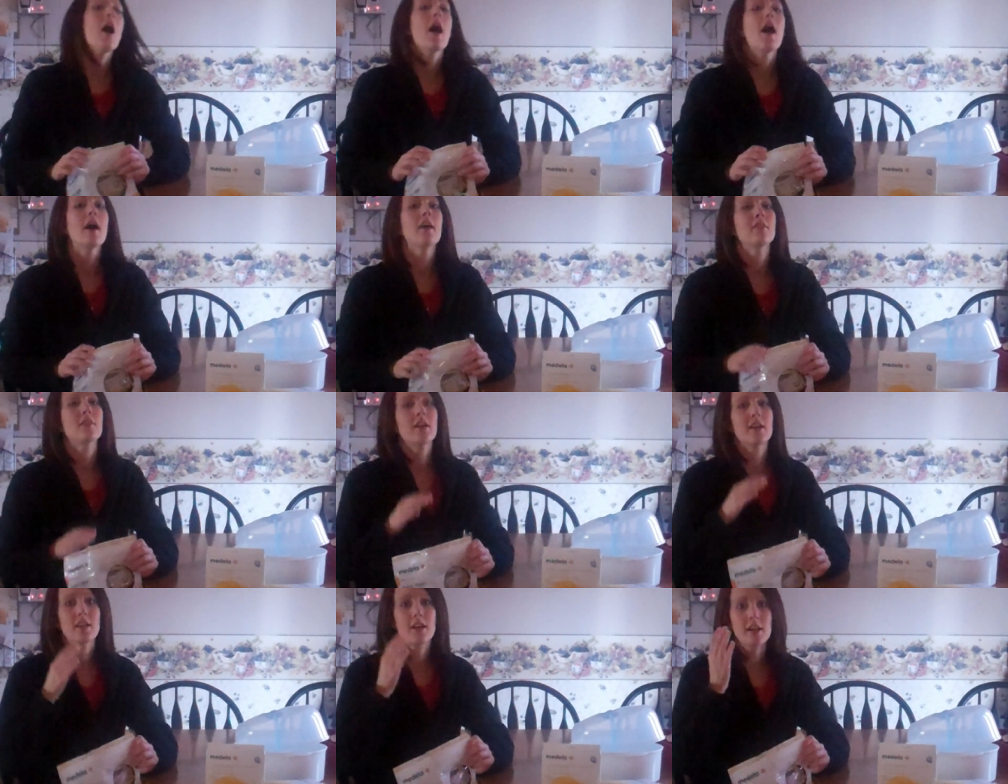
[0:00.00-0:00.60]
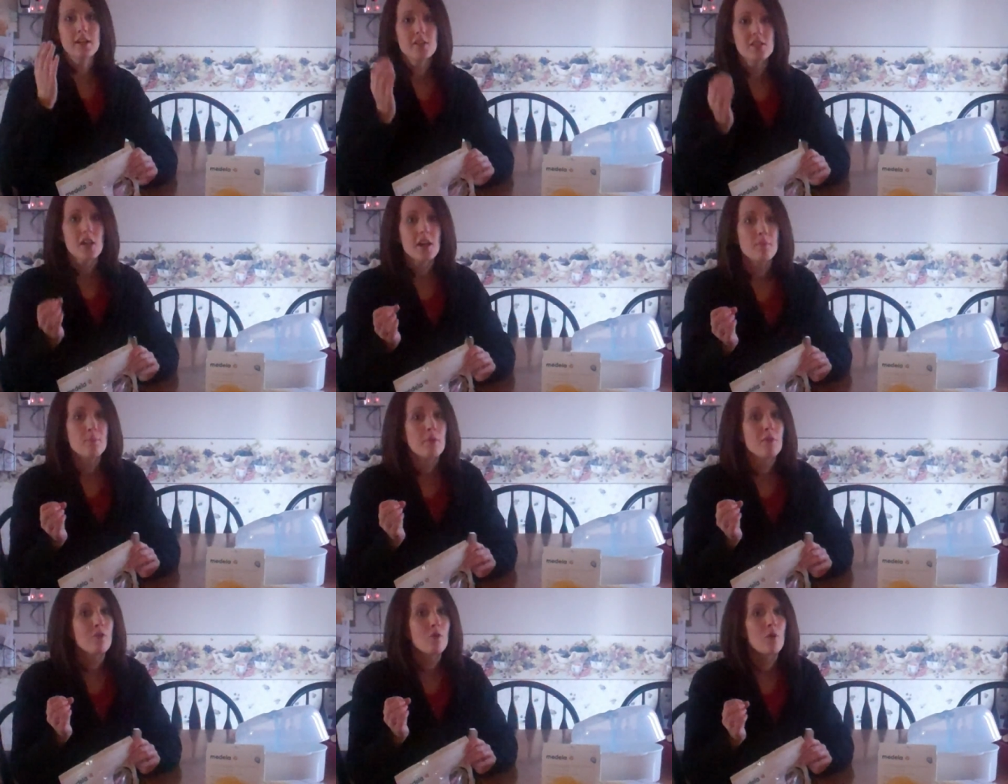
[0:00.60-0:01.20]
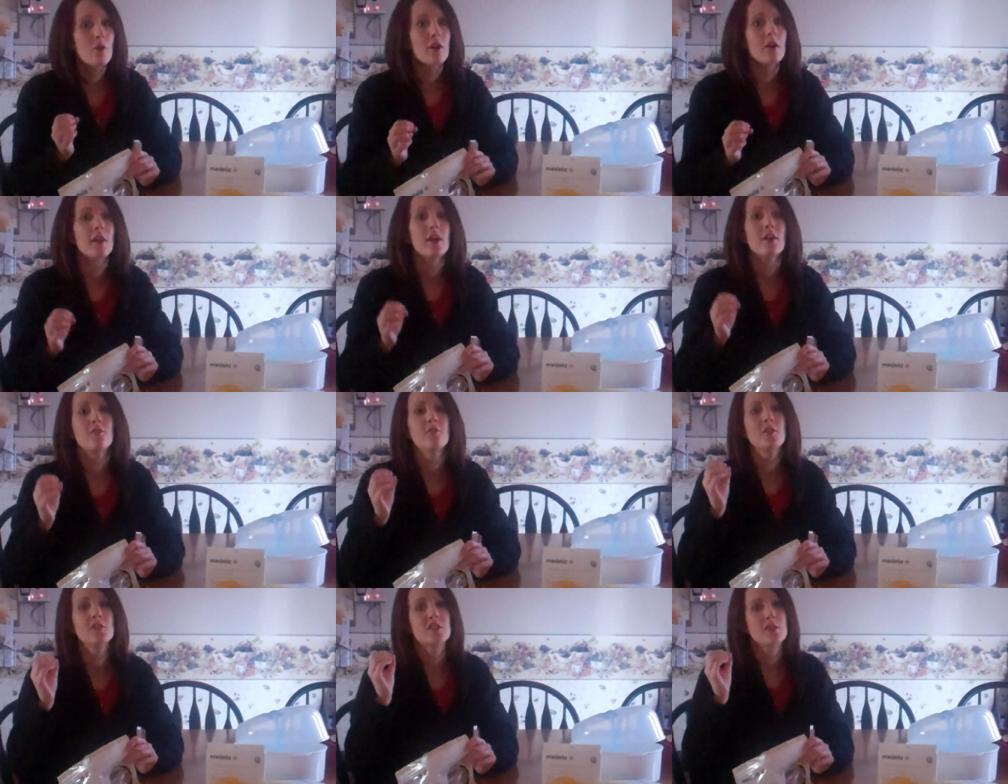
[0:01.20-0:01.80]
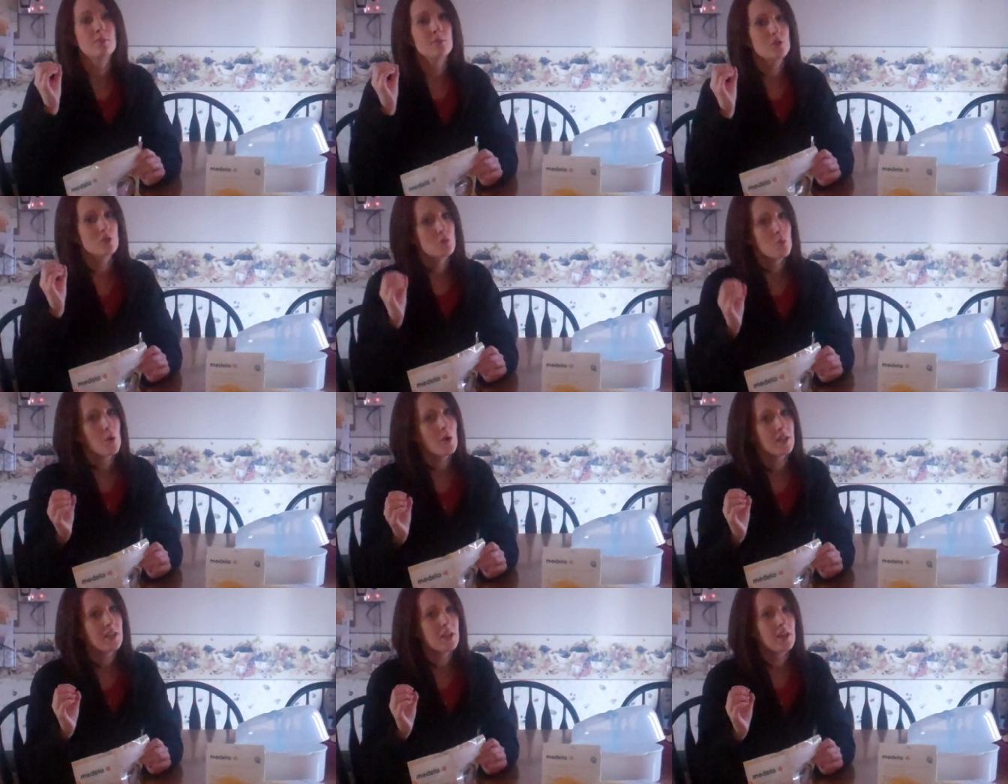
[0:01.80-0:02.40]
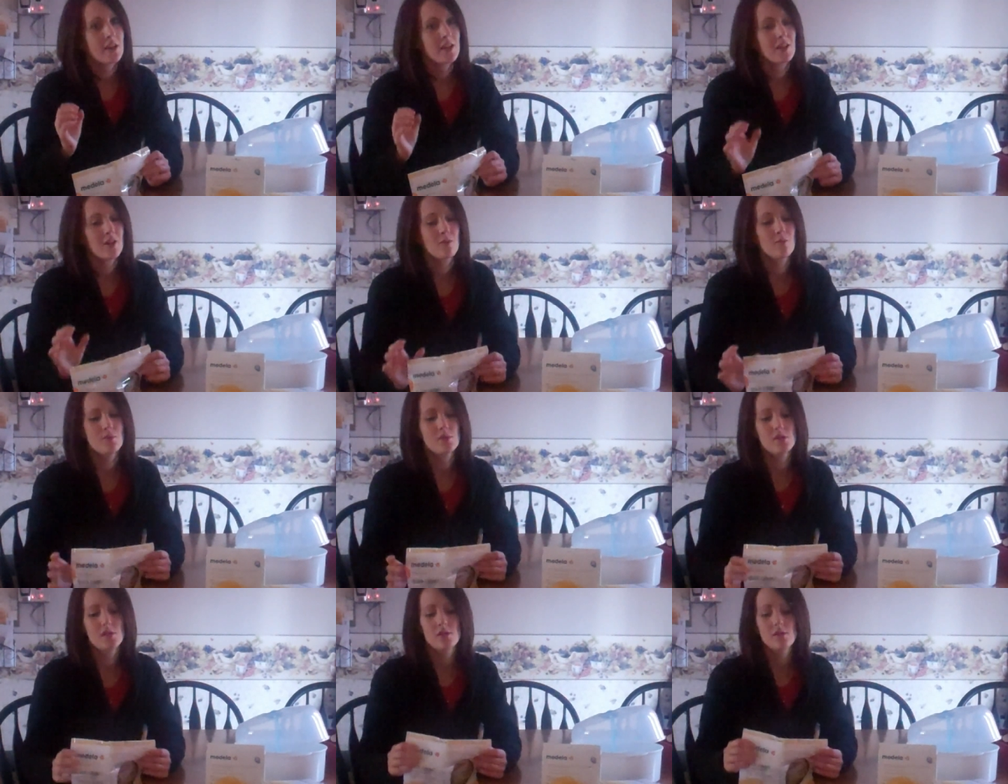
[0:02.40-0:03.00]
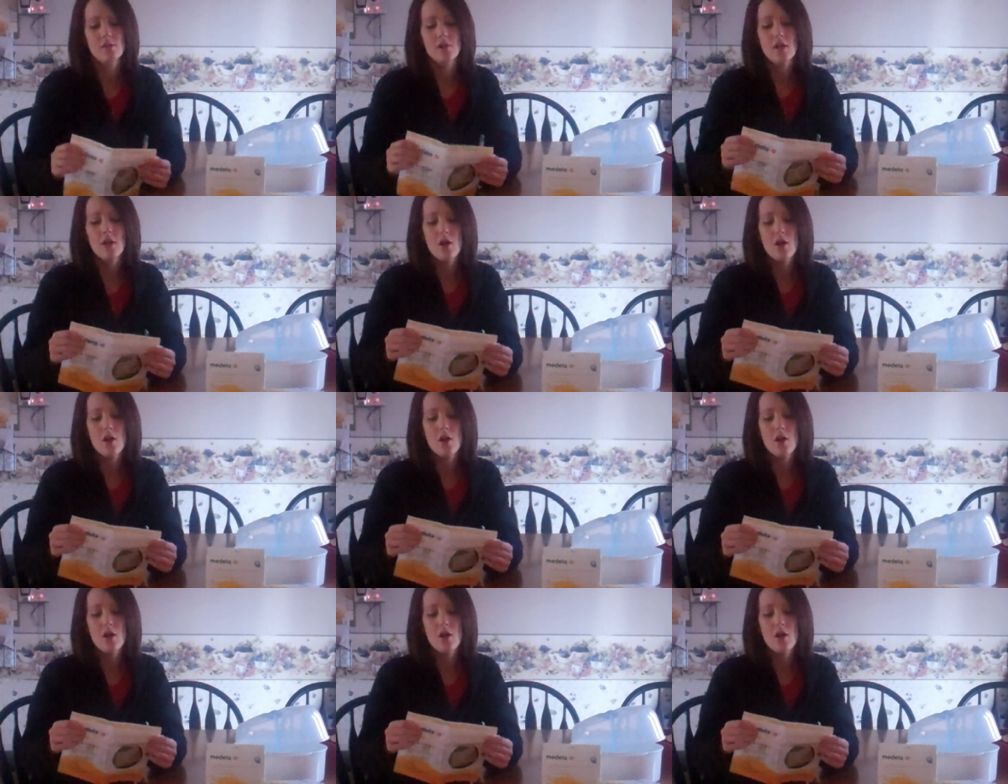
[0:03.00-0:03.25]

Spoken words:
And like I said before, it fits up to 20 items.